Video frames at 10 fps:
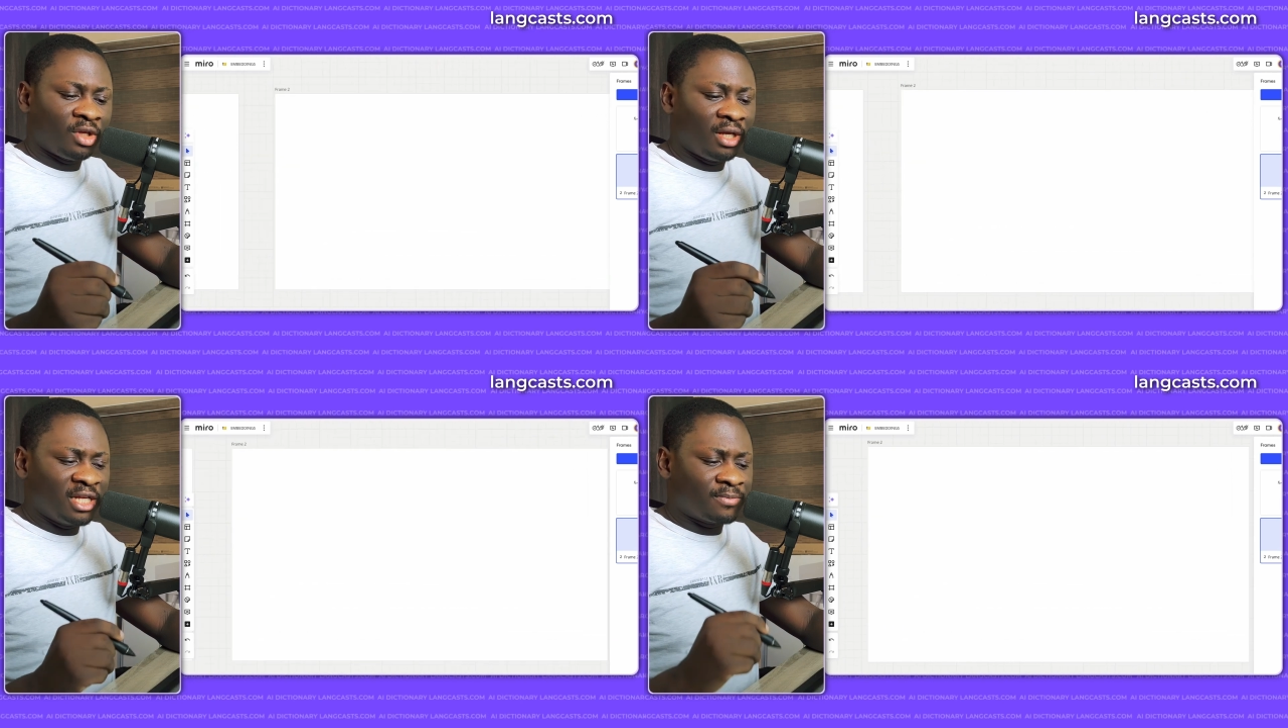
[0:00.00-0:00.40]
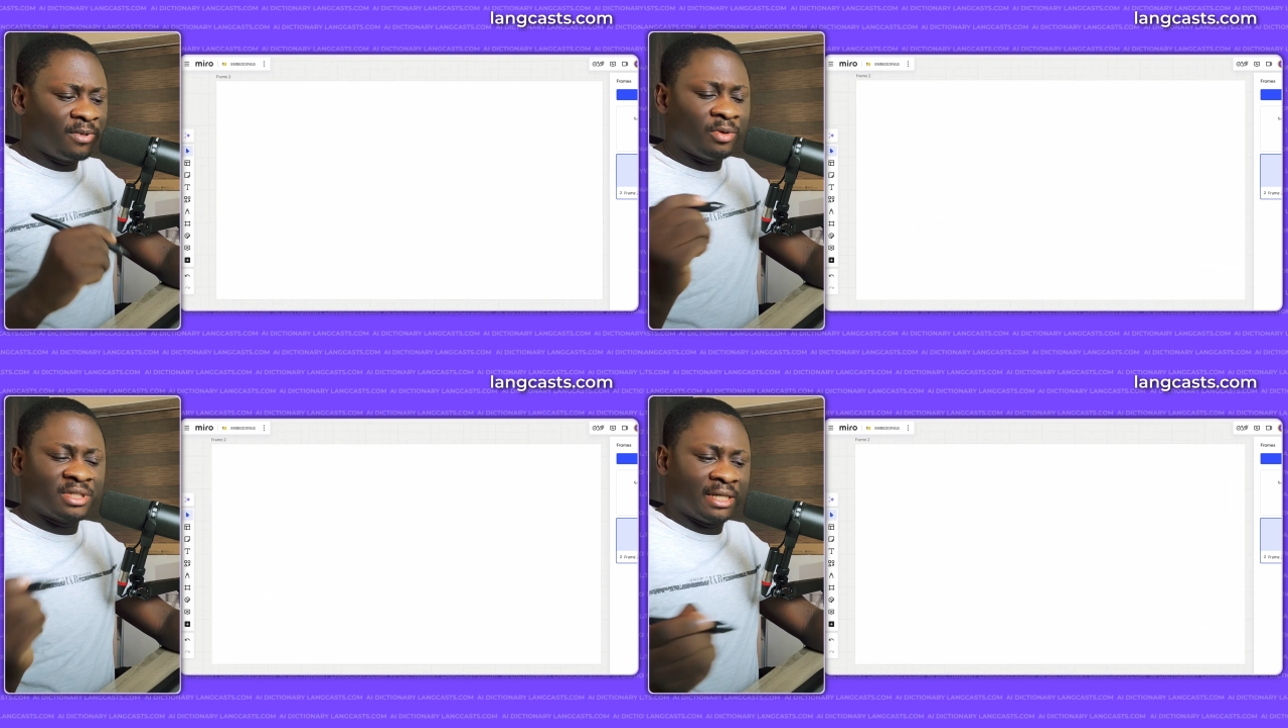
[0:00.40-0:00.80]
Let's play
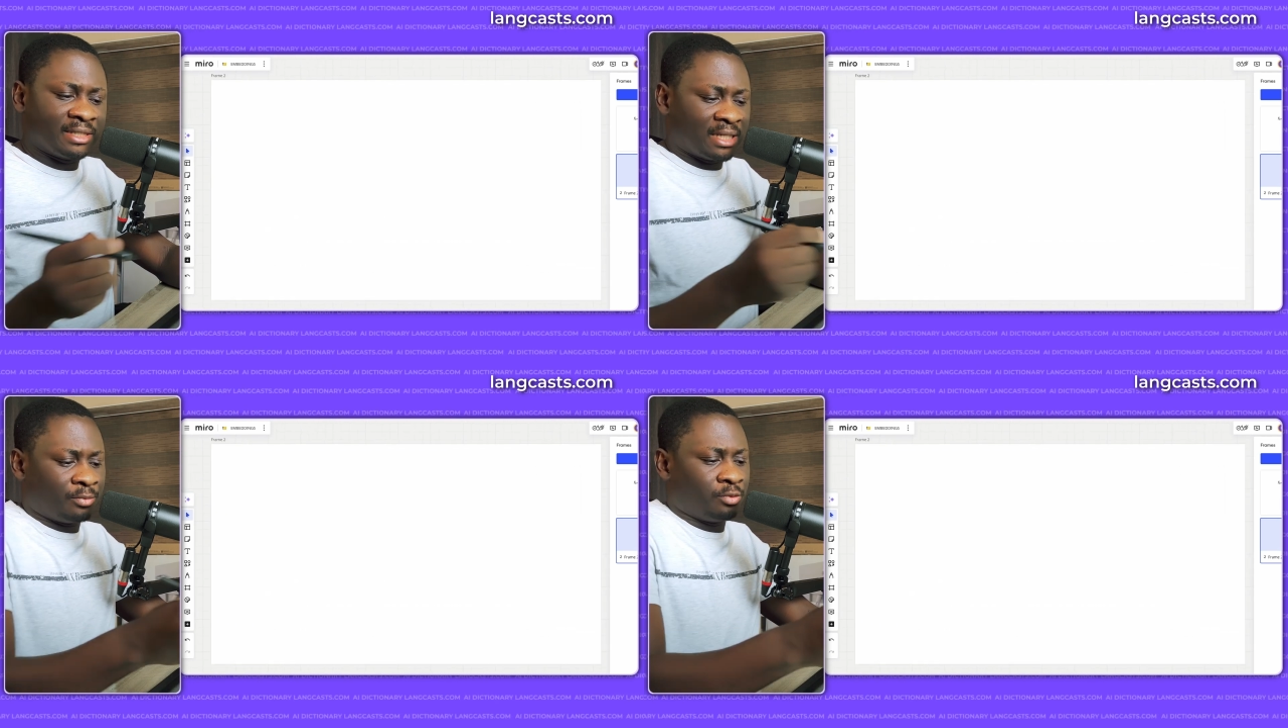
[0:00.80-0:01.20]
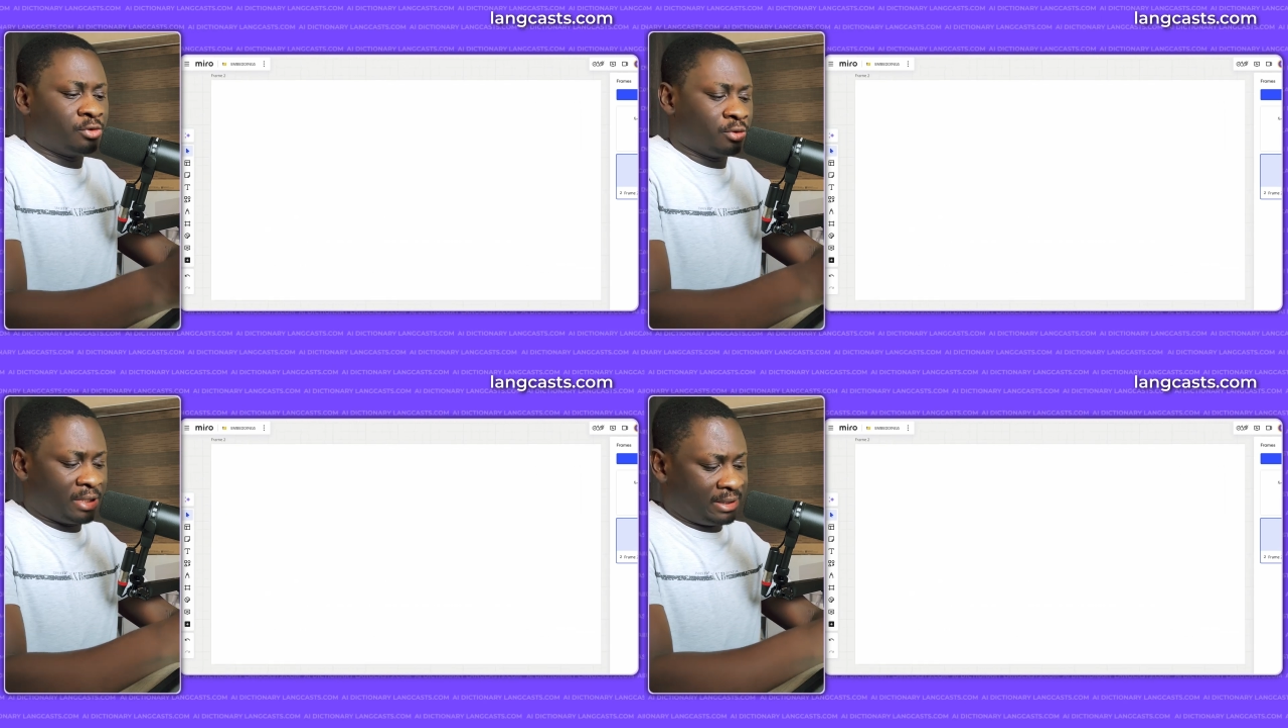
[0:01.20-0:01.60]
with an example.
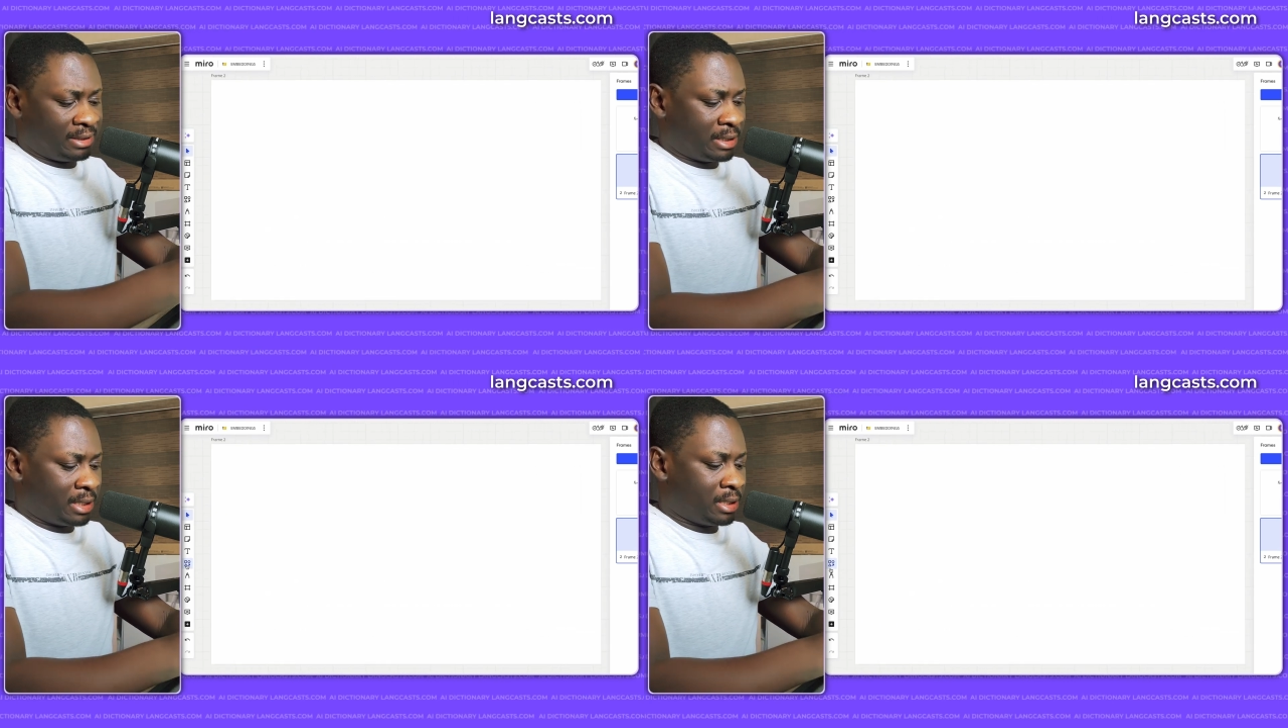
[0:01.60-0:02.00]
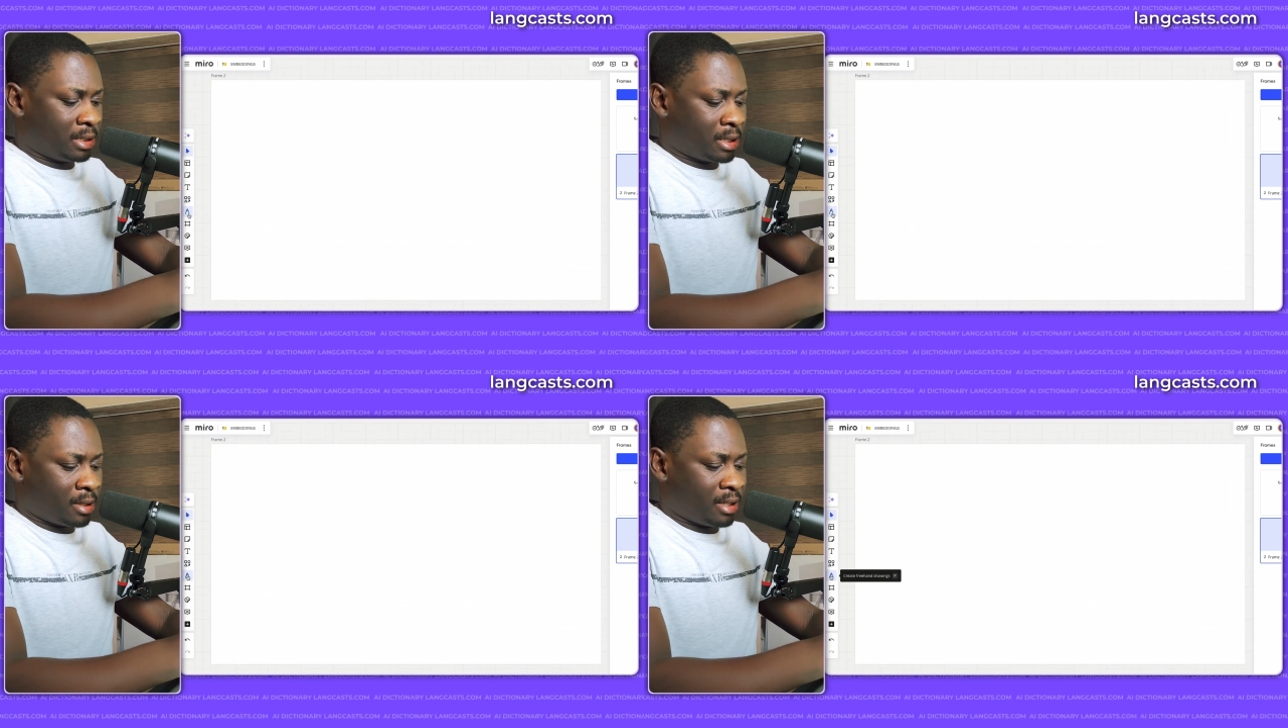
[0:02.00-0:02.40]
So let's say
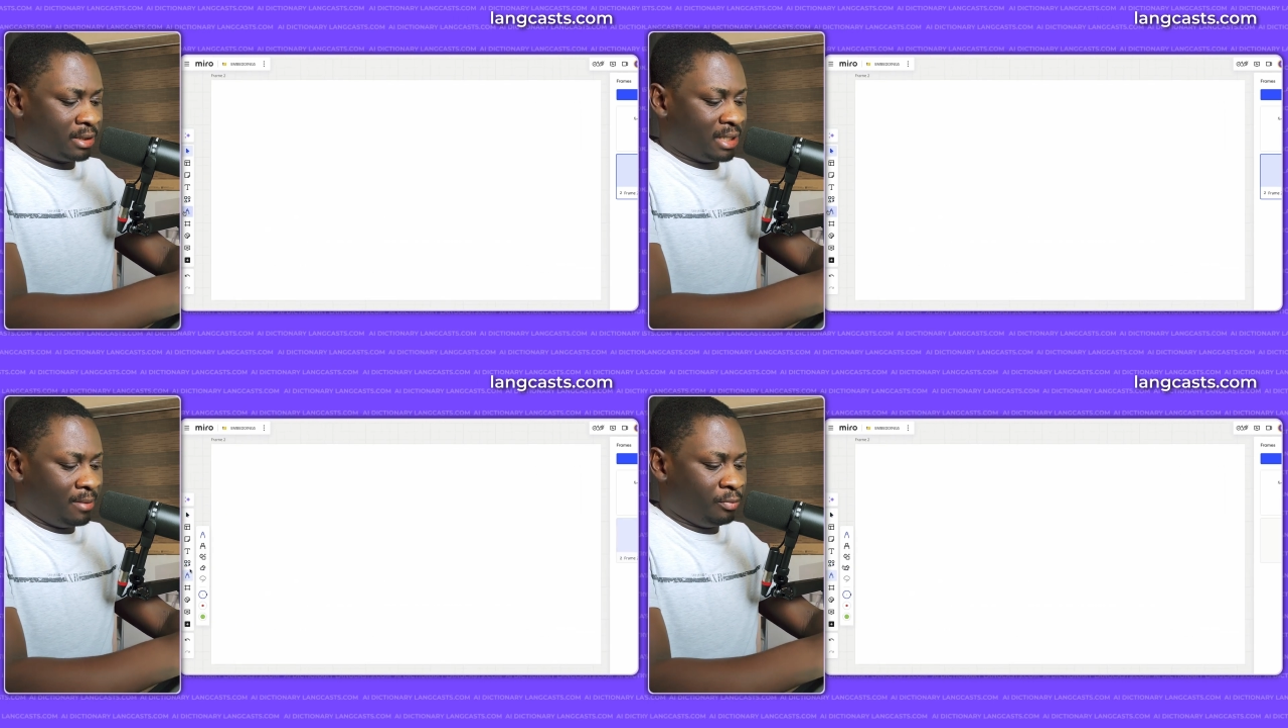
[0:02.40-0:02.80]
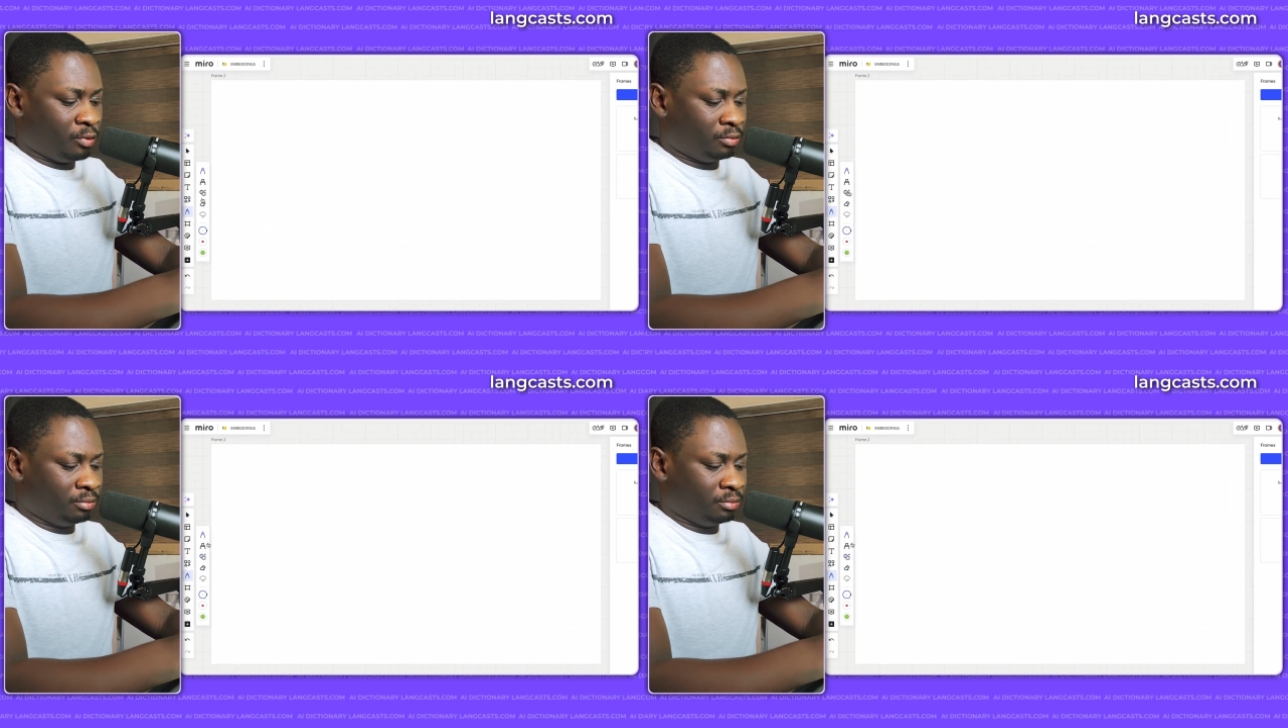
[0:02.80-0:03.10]
example.